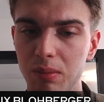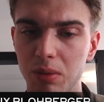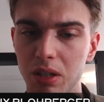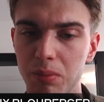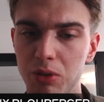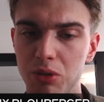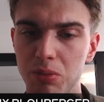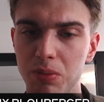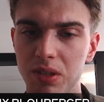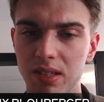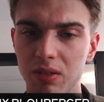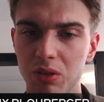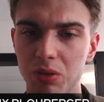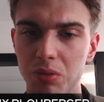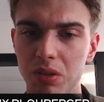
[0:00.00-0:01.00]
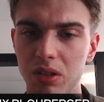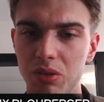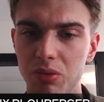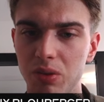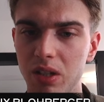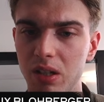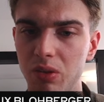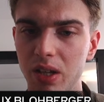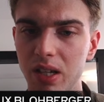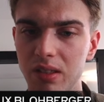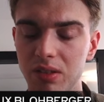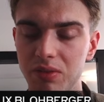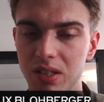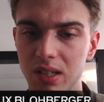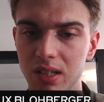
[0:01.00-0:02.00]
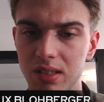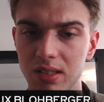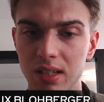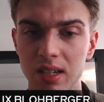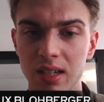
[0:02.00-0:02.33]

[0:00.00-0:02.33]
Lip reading: Like bishop b7, queen d3, now knight f6.